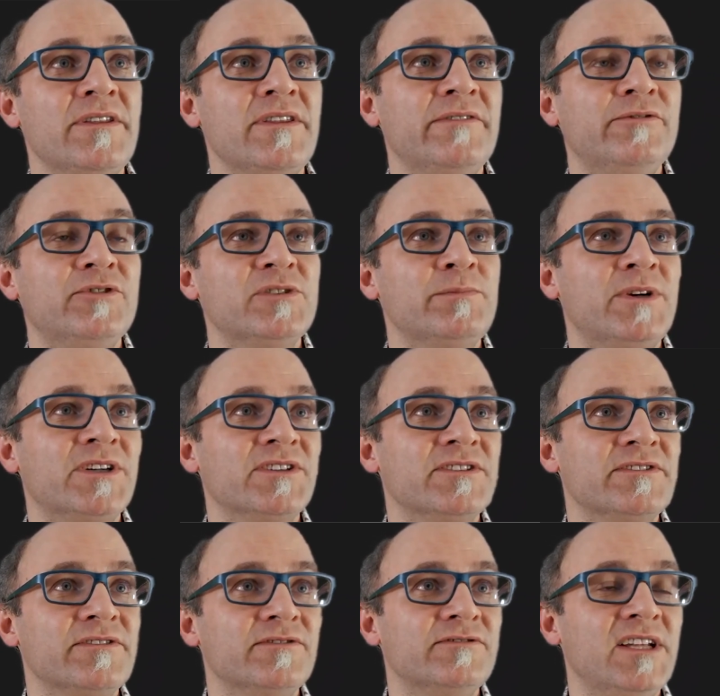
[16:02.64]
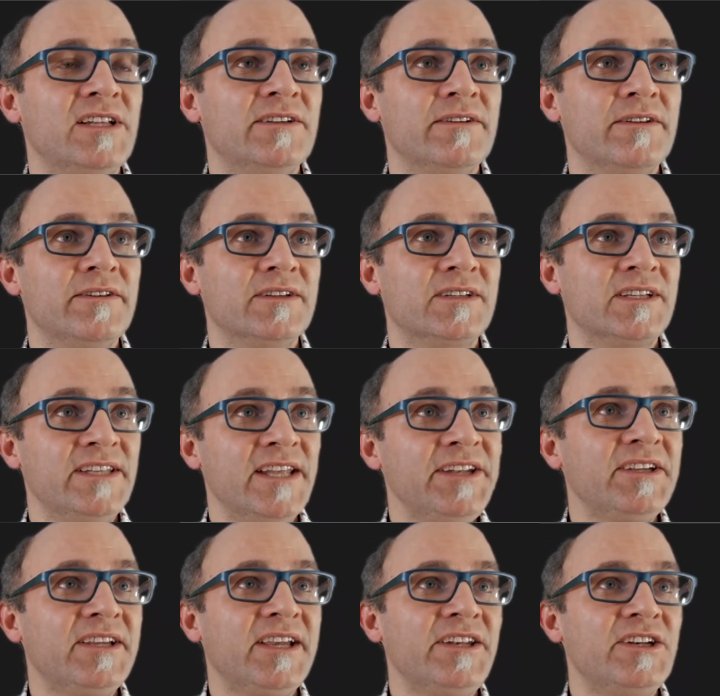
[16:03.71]
the first part is the
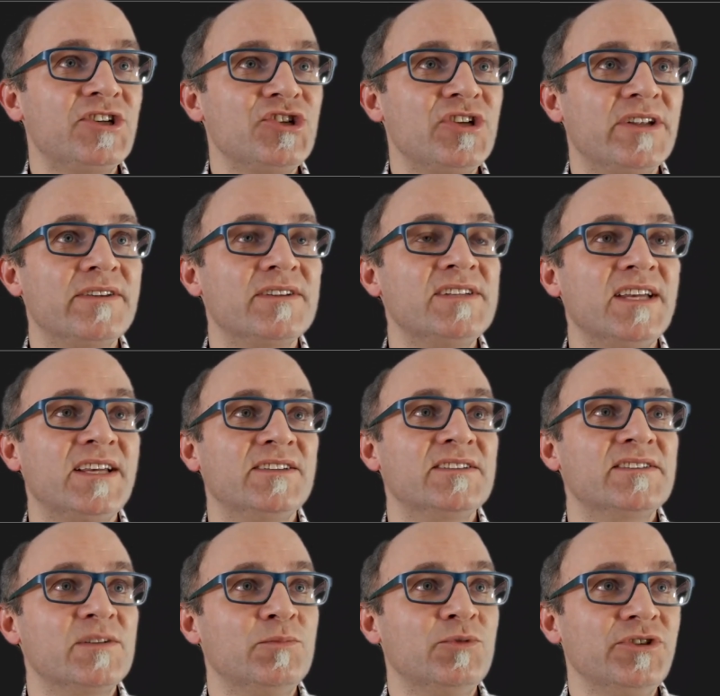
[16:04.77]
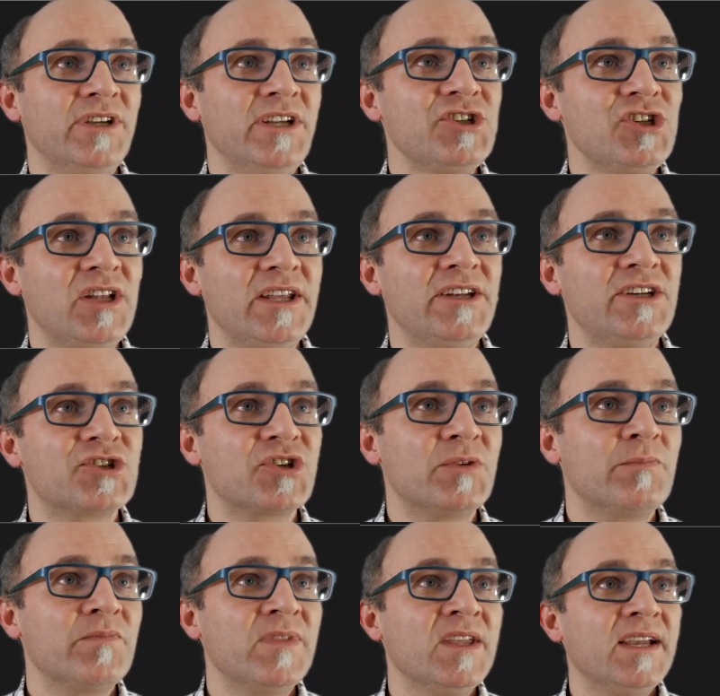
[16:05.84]
kinetic energy, and the second is the potential
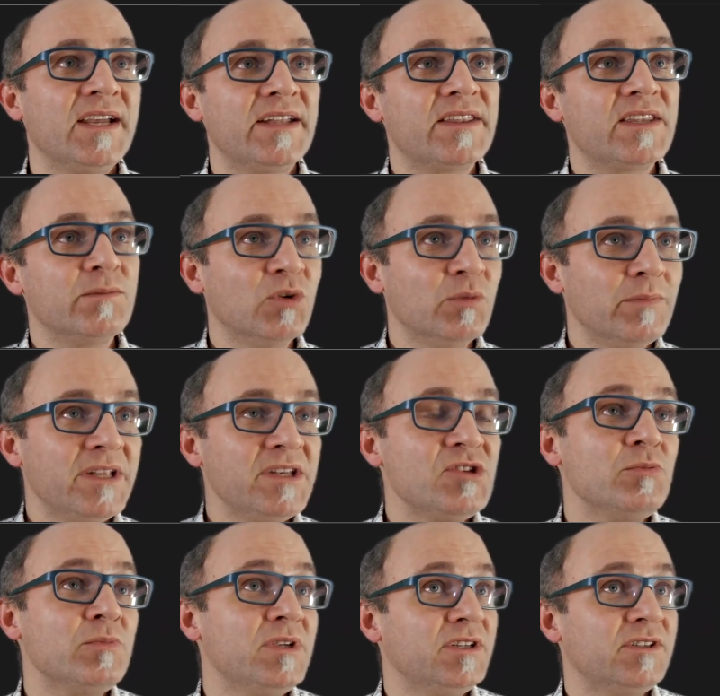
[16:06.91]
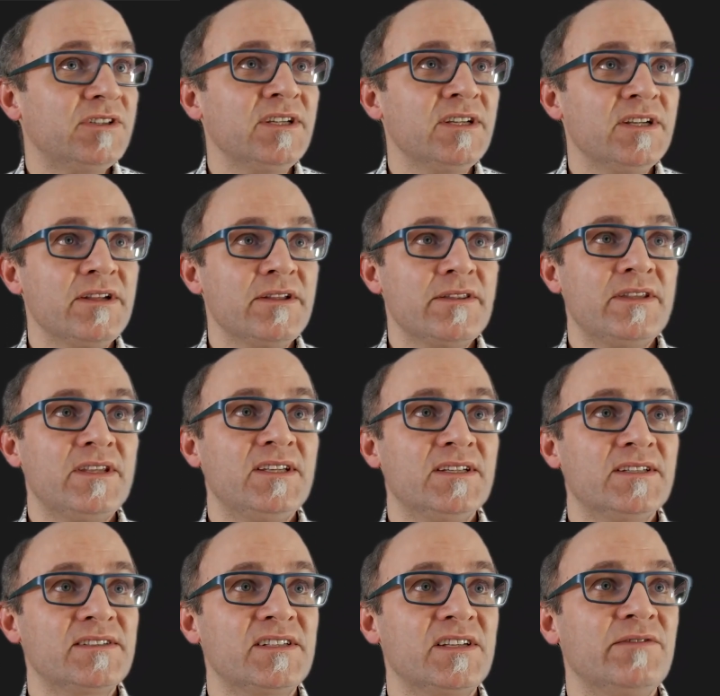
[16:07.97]
energy. And the momentum here
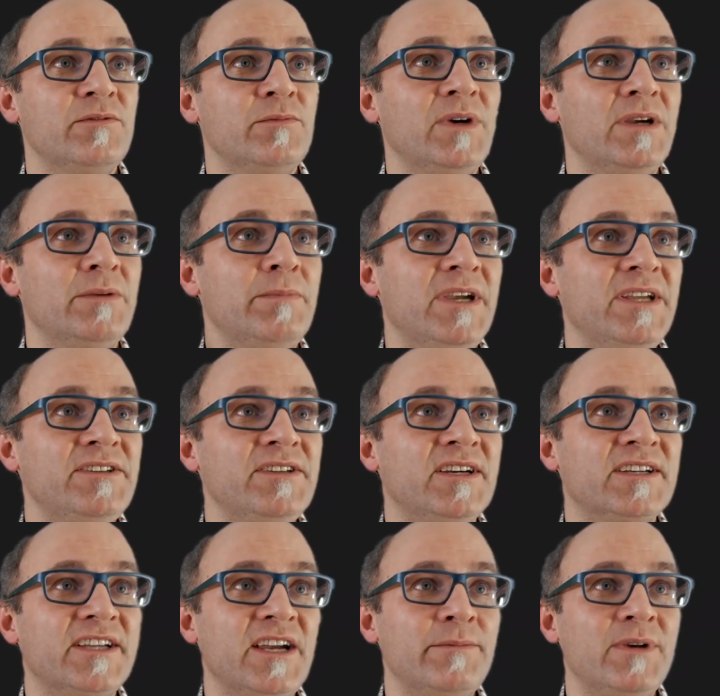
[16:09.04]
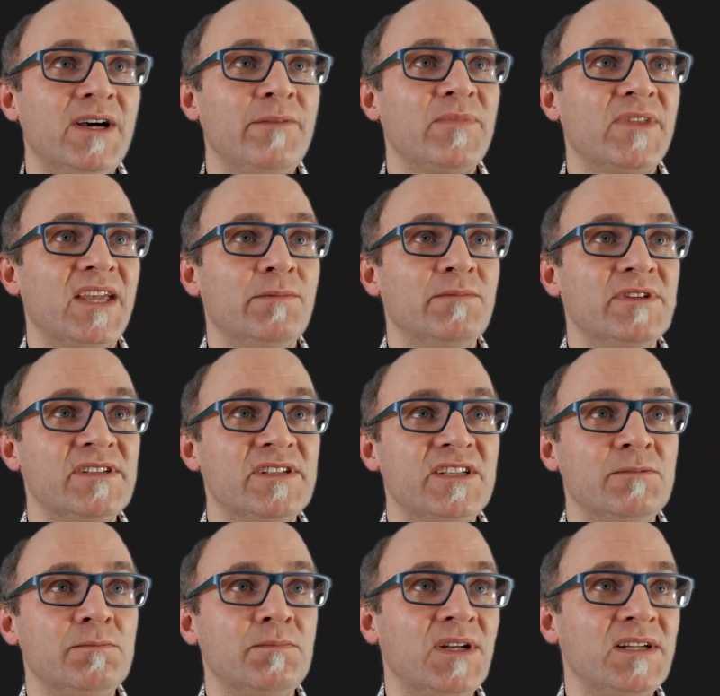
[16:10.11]
is given by beta gamma
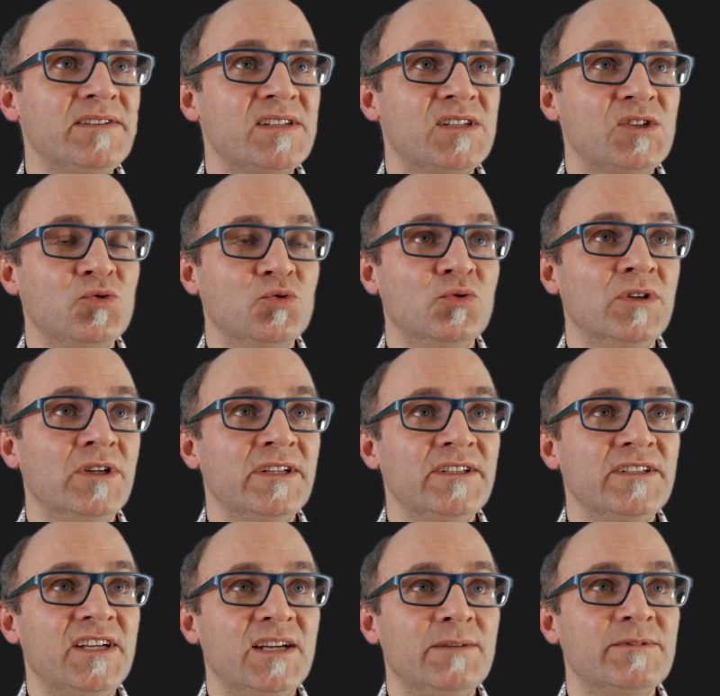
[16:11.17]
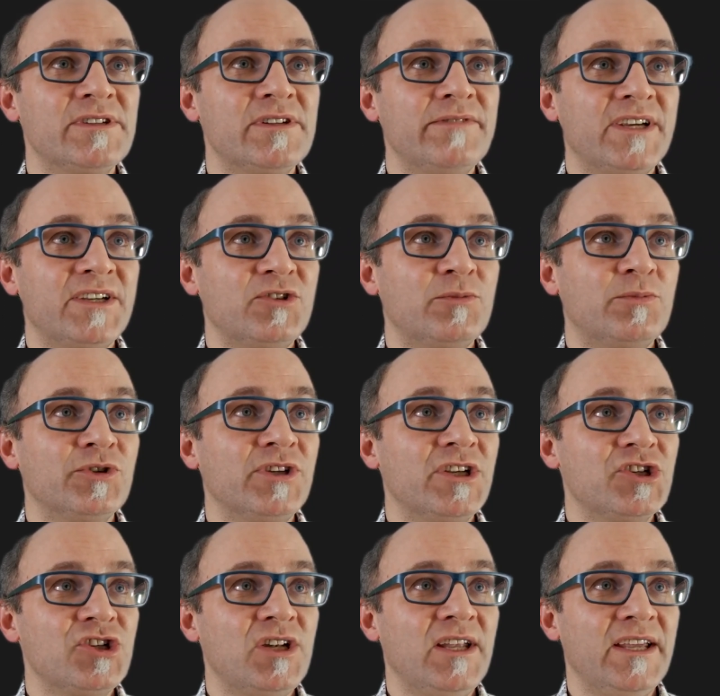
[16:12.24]
mc plus q times the vector
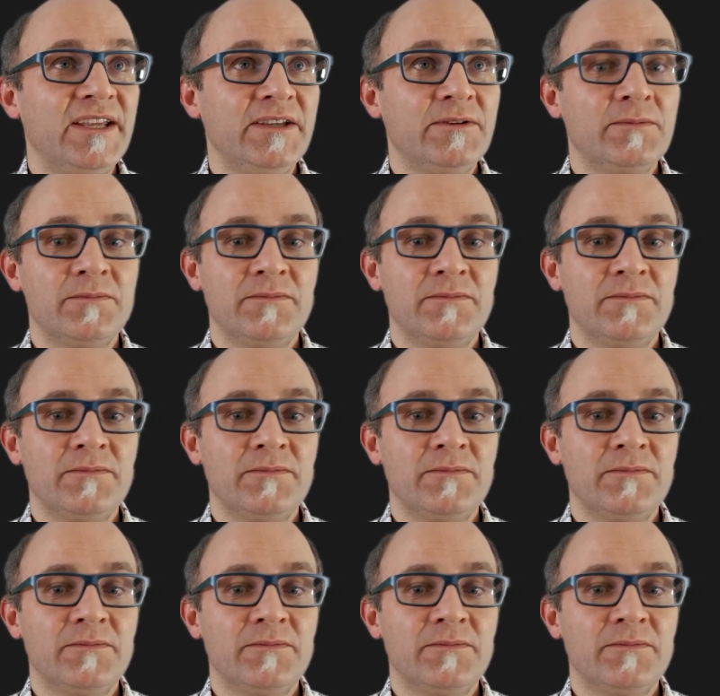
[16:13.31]
potential A.